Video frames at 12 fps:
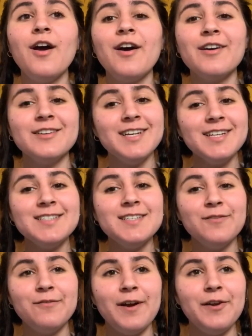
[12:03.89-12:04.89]
Our next
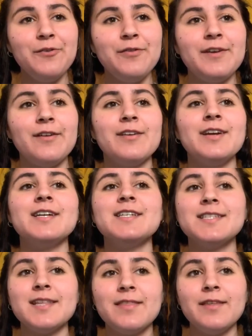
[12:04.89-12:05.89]
and final theory is
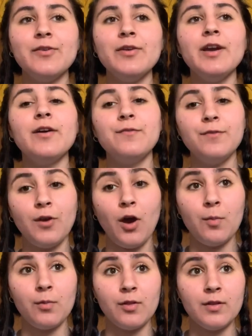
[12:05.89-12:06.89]
the theory of
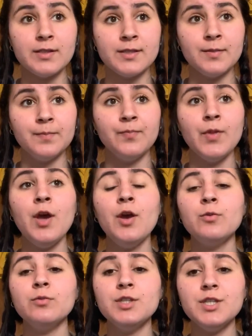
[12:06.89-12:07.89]
phenomenalism,
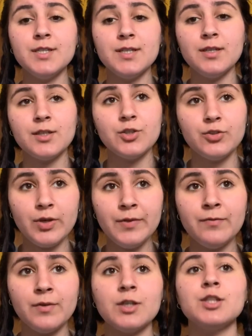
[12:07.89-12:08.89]
which is an extreme
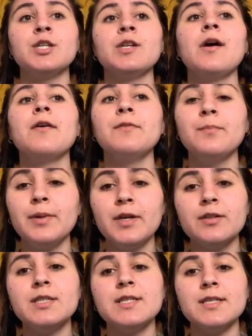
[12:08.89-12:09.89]
version of
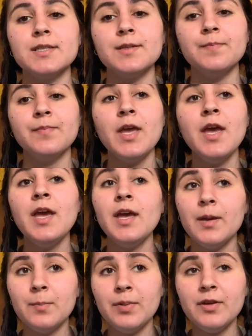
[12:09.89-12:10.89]
empiricism.
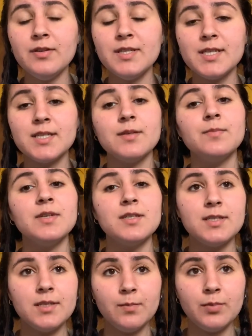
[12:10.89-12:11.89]
Empiricism, in
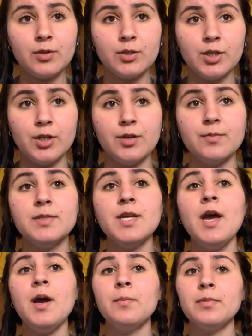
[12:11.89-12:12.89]
simpler terms,
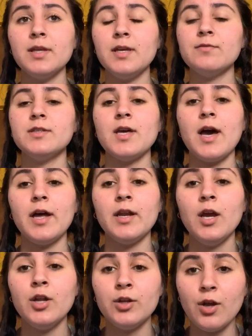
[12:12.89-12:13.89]
believes that
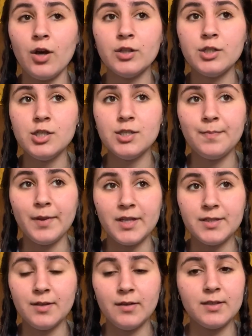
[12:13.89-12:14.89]
knowledge is
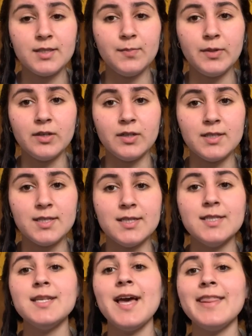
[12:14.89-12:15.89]
based on
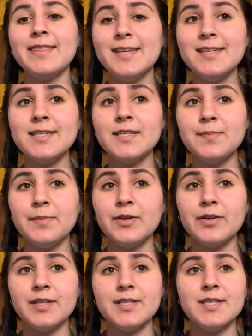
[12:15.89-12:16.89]
experiences, and these
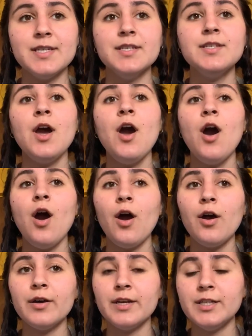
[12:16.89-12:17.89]
experiences
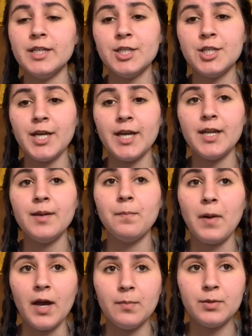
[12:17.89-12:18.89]
are initiated
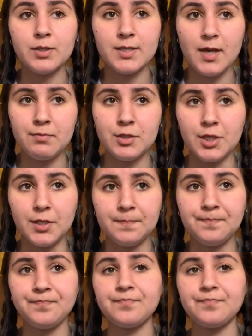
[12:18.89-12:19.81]
by perception.